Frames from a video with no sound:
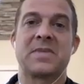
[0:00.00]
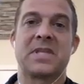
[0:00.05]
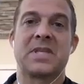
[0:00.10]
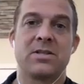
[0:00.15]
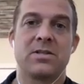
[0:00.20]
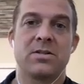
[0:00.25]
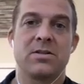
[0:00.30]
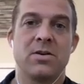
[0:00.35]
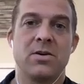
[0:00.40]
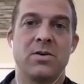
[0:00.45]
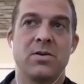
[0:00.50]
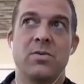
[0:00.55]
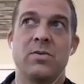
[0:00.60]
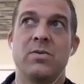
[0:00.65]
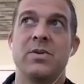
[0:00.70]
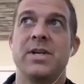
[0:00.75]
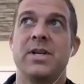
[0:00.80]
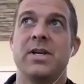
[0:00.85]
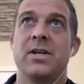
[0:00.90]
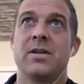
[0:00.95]

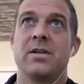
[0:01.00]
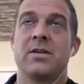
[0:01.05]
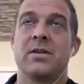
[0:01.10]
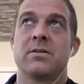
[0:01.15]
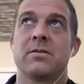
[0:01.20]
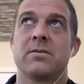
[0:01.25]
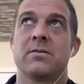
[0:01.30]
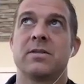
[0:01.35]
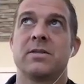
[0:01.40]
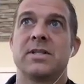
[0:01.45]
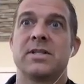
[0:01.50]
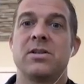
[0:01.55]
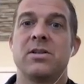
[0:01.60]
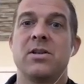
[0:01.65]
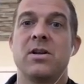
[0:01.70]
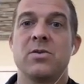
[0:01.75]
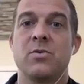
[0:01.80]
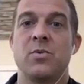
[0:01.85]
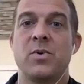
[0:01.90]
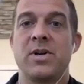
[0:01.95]
So that's a
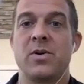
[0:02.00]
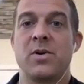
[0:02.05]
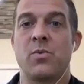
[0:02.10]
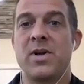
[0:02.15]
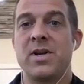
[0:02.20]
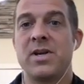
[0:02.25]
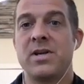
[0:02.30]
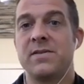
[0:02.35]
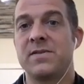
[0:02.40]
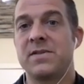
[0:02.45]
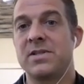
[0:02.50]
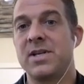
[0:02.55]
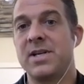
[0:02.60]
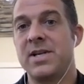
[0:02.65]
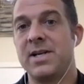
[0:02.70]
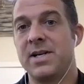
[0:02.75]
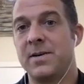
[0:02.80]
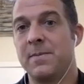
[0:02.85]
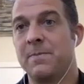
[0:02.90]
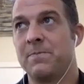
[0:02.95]
long-winded way of
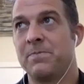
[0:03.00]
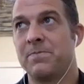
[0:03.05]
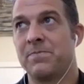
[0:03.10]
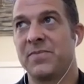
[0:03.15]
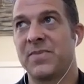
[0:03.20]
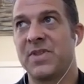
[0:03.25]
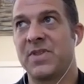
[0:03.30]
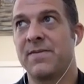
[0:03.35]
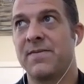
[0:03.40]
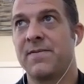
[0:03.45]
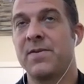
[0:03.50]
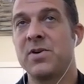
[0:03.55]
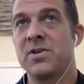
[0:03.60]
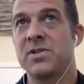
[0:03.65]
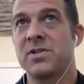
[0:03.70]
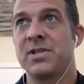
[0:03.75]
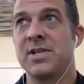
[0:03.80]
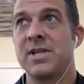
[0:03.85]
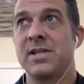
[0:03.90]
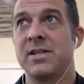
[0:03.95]
saying the
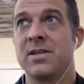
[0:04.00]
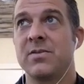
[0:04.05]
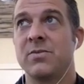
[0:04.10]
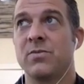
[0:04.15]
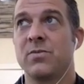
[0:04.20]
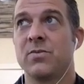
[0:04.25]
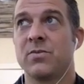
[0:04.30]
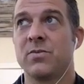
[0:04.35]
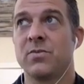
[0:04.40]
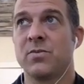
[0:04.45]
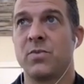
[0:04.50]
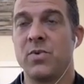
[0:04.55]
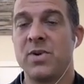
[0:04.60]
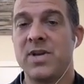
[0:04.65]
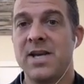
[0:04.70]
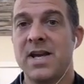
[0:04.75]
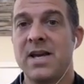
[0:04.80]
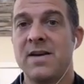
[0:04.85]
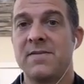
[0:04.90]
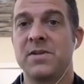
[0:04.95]
first thing that
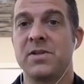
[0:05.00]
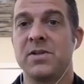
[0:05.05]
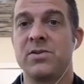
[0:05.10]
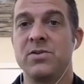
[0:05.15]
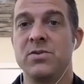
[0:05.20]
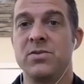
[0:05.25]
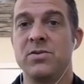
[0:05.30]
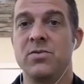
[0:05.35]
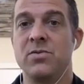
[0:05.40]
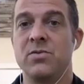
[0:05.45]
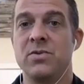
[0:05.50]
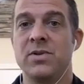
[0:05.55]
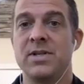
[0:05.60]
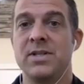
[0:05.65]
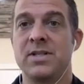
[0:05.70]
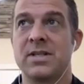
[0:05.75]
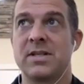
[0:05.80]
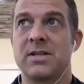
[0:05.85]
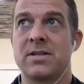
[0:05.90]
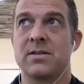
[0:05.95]
we have to do
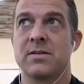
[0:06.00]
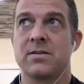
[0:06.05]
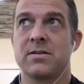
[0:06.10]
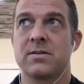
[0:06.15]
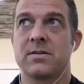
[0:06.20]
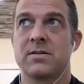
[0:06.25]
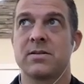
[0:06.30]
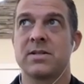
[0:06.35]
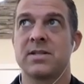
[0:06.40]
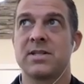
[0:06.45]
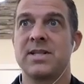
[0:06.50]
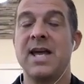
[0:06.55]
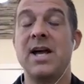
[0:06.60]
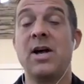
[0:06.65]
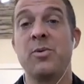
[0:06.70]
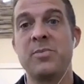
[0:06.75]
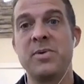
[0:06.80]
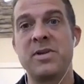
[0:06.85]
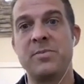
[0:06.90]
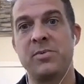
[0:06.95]
is
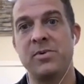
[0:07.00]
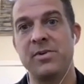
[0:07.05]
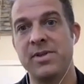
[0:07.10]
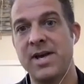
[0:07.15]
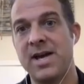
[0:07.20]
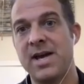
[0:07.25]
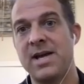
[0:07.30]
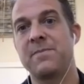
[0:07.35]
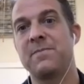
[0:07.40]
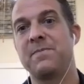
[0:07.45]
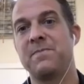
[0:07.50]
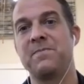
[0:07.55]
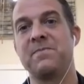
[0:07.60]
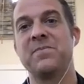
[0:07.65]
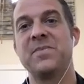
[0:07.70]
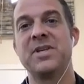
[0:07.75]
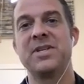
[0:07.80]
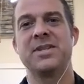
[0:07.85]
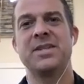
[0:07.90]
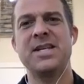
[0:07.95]
tell people that.
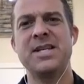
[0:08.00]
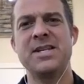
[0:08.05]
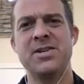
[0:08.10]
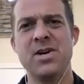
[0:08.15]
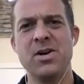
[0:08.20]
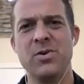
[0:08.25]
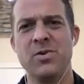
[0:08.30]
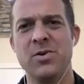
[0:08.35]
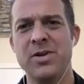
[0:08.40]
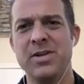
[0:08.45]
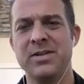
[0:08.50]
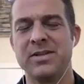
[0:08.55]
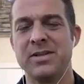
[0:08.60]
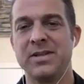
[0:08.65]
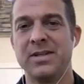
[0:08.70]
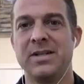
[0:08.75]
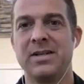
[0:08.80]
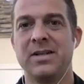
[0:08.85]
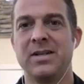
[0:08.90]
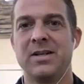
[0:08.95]
They know it,
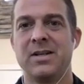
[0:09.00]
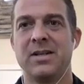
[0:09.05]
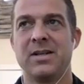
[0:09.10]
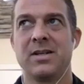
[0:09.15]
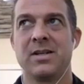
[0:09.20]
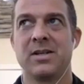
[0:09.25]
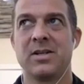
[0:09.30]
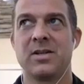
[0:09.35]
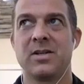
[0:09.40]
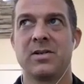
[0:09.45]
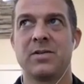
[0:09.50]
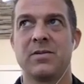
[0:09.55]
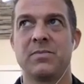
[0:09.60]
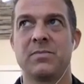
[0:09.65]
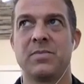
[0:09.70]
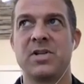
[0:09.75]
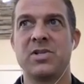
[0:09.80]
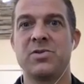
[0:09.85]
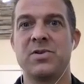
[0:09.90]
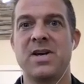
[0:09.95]

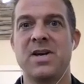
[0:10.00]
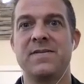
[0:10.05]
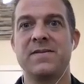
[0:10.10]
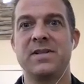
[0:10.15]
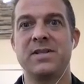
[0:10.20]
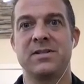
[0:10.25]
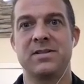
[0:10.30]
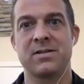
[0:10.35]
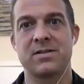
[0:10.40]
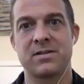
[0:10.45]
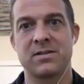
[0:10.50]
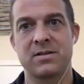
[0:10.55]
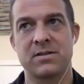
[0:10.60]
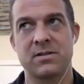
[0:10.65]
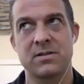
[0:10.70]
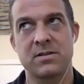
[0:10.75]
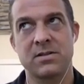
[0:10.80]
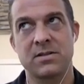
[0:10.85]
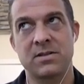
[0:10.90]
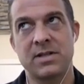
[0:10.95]
but you have to
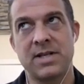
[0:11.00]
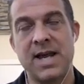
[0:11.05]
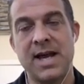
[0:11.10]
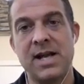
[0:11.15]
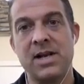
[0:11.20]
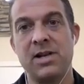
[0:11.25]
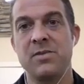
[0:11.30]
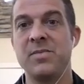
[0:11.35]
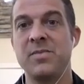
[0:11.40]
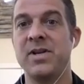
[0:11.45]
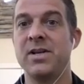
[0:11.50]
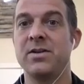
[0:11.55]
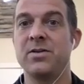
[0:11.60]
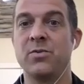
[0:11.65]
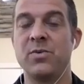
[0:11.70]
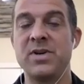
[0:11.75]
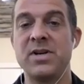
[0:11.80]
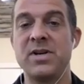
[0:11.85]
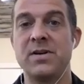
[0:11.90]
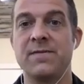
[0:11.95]
tell them it and
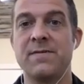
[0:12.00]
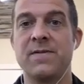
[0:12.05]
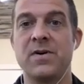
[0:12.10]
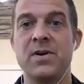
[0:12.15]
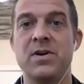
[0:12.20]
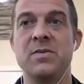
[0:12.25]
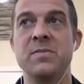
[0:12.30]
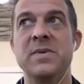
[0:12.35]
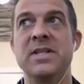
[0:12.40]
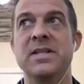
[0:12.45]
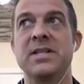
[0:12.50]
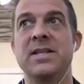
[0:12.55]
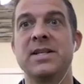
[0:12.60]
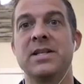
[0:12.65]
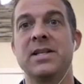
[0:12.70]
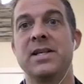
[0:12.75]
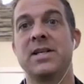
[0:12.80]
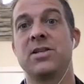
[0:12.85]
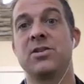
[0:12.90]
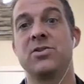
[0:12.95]
reaffirm it, that
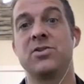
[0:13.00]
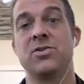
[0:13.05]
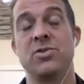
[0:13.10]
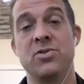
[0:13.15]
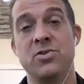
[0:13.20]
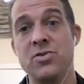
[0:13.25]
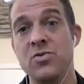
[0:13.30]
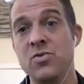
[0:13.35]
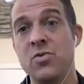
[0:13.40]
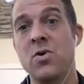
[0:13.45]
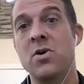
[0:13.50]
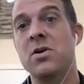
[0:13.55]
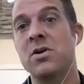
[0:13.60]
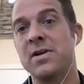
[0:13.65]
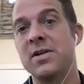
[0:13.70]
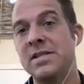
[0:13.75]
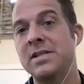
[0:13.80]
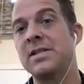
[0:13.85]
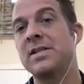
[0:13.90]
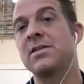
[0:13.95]
like you are
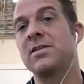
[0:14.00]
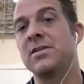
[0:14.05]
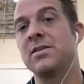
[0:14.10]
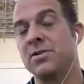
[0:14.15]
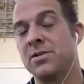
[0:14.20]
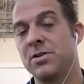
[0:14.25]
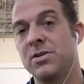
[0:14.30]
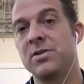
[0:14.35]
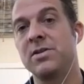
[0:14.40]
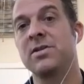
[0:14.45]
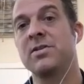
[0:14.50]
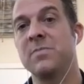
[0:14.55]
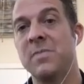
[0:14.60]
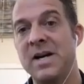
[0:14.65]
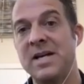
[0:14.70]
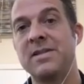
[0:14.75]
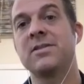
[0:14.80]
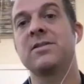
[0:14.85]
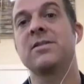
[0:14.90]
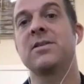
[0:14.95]
in this endurance
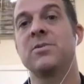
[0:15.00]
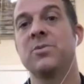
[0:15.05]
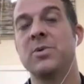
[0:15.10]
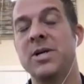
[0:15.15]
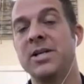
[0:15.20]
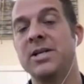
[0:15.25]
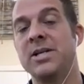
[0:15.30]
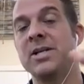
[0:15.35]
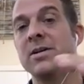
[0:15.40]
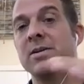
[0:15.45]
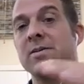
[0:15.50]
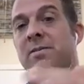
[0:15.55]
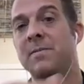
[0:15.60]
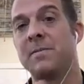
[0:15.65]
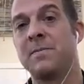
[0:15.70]
mindset right now.